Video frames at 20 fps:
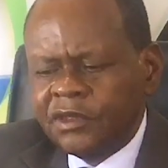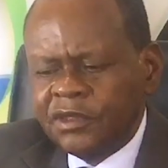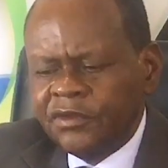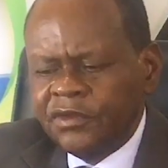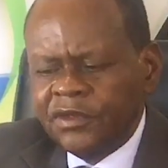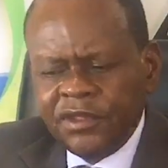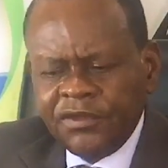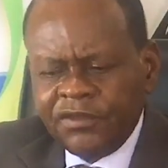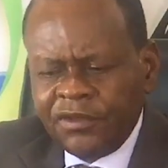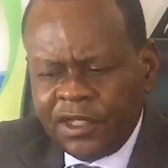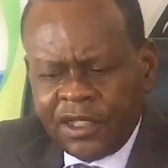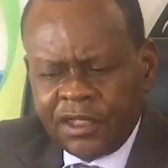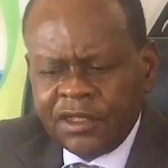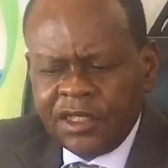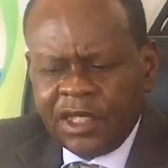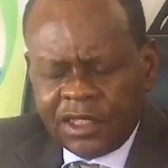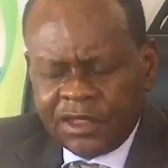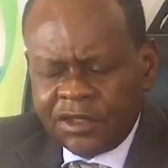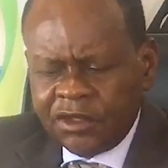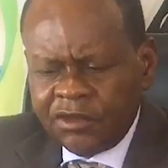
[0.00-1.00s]
if
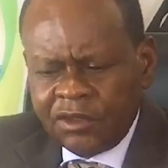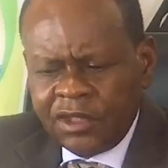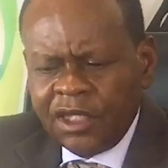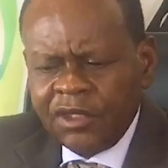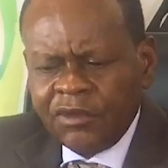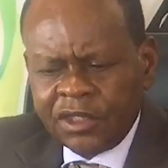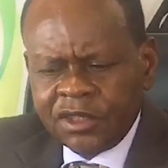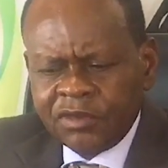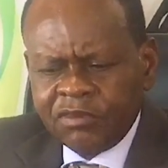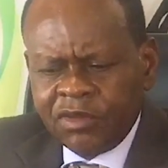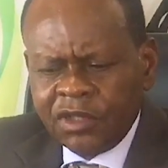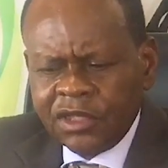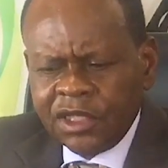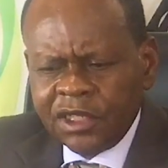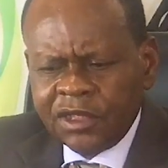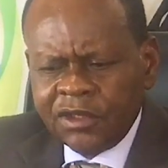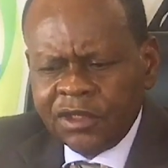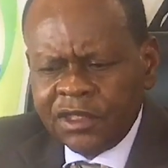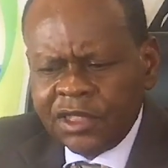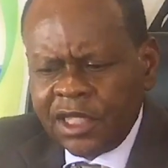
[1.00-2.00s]
I told you I was born
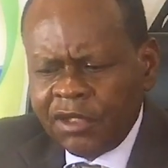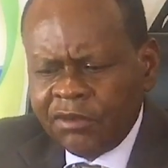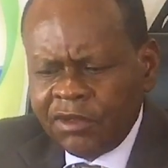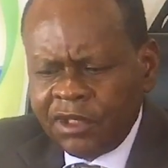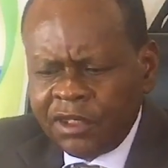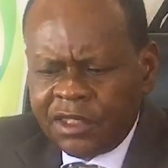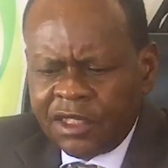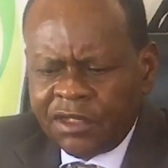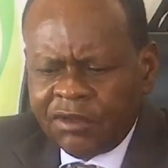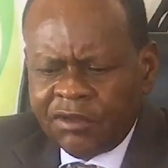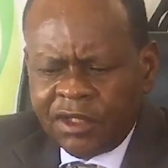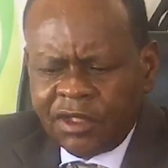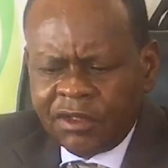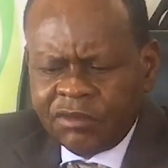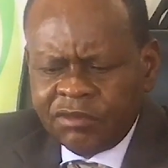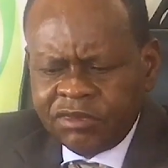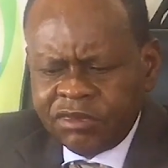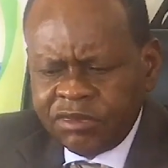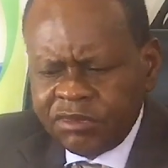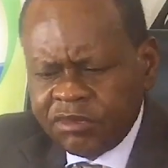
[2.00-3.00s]
at Ondangwa.
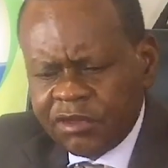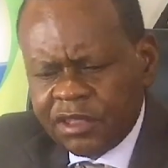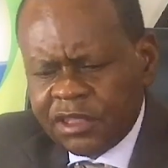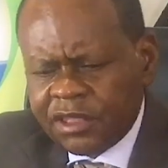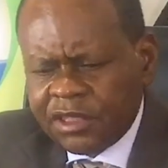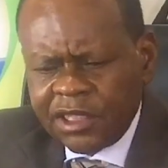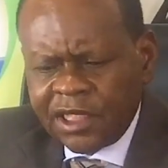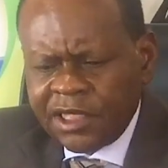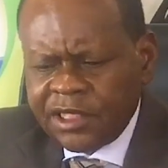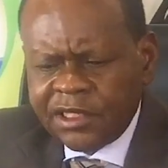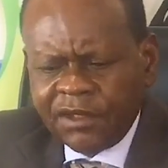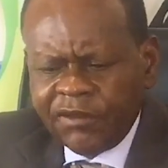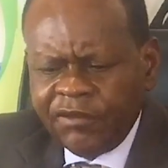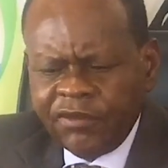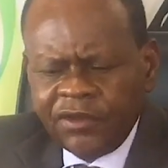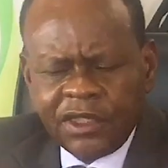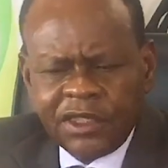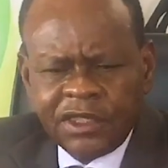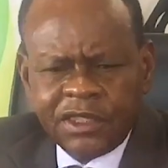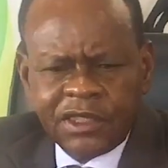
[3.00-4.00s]
Ondangwa was just a
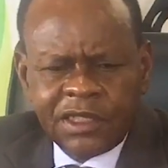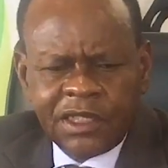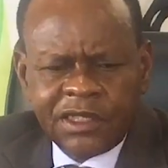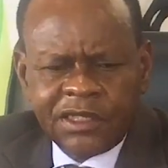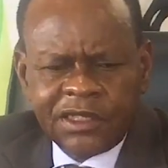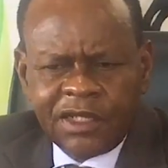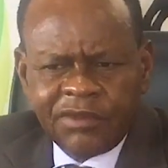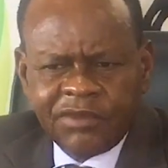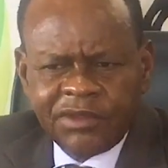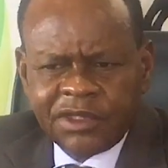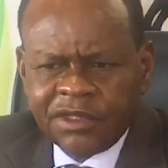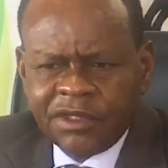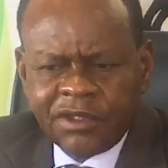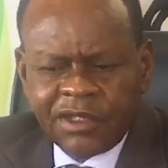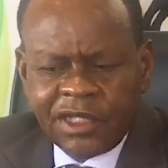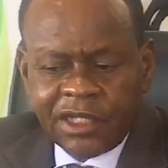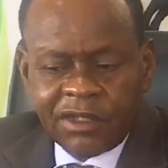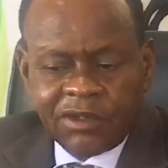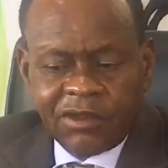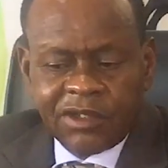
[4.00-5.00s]
village at that time. It's not
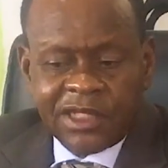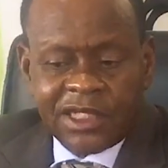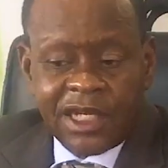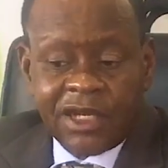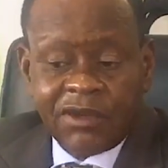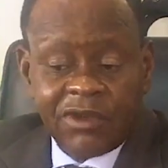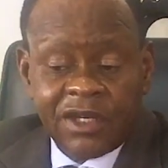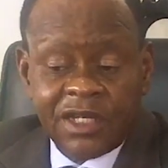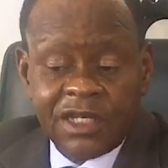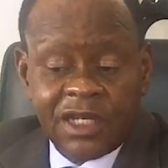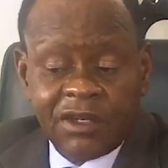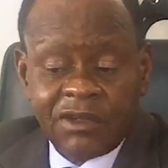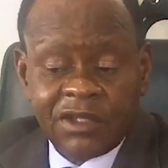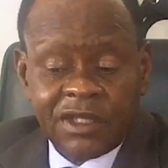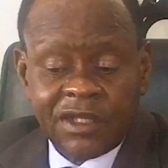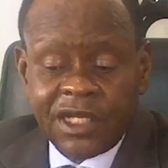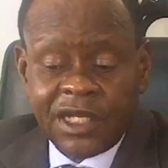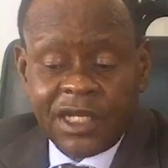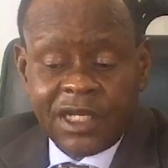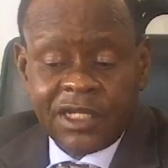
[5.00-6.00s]
like Ondangwa now,
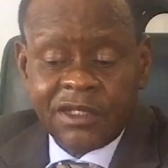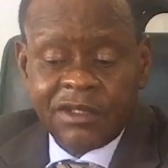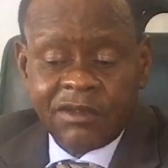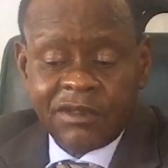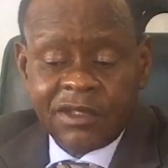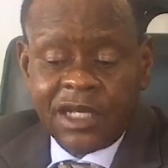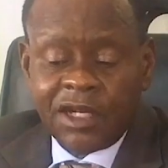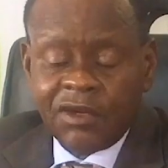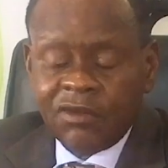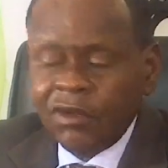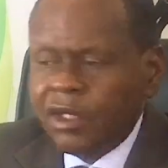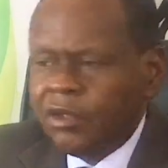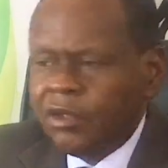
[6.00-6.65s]
the current Ondangwa.